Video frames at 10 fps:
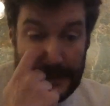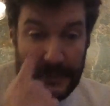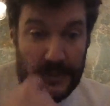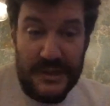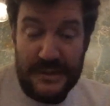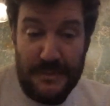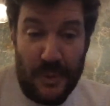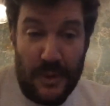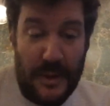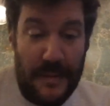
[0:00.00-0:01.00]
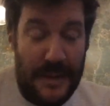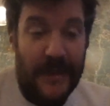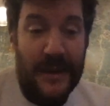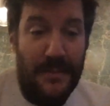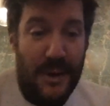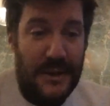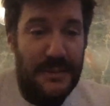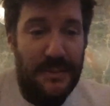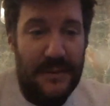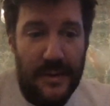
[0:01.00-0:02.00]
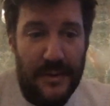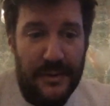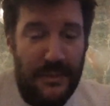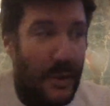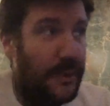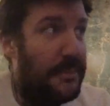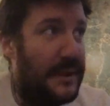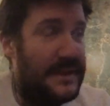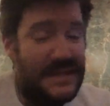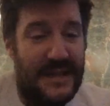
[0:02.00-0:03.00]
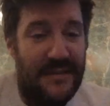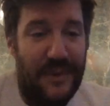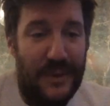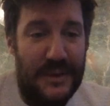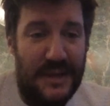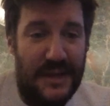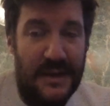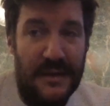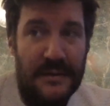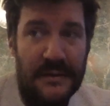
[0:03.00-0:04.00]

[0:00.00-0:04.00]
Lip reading: which is more American brunch. But through both places, I focus on